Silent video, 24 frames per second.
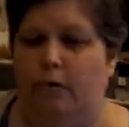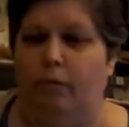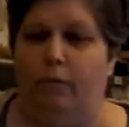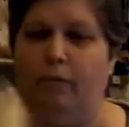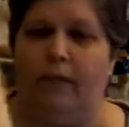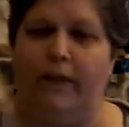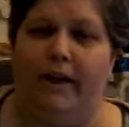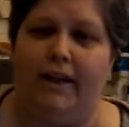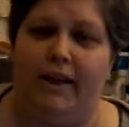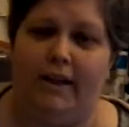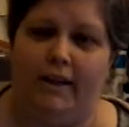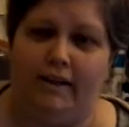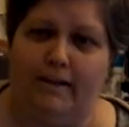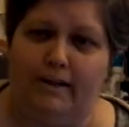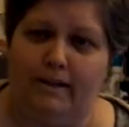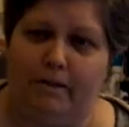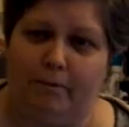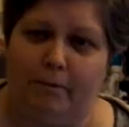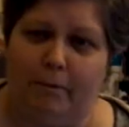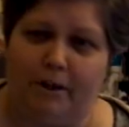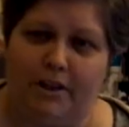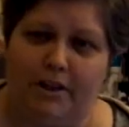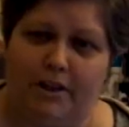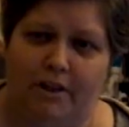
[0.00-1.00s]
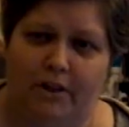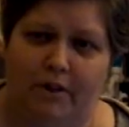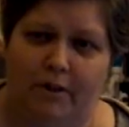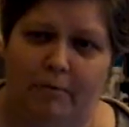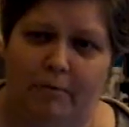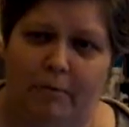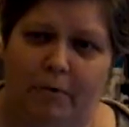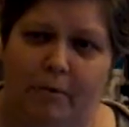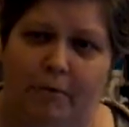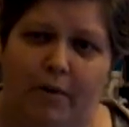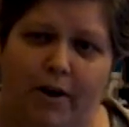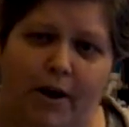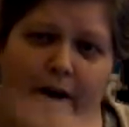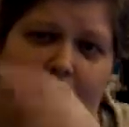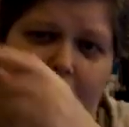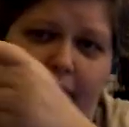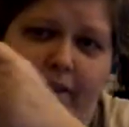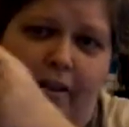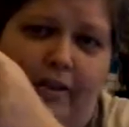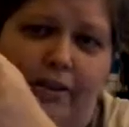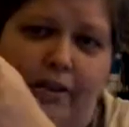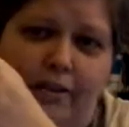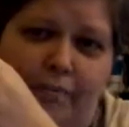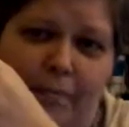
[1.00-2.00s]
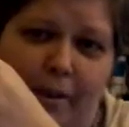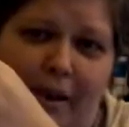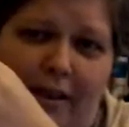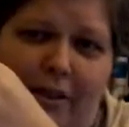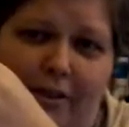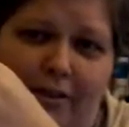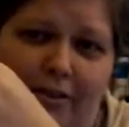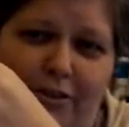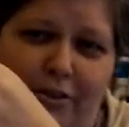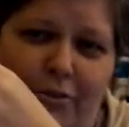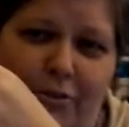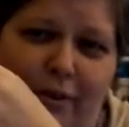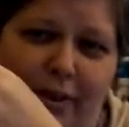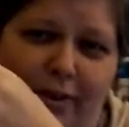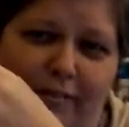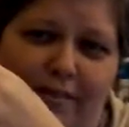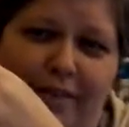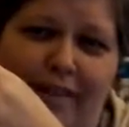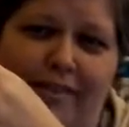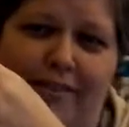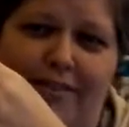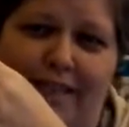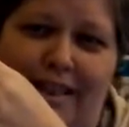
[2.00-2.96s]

Wicked by Jerry Maguire, and there's my little twenty-five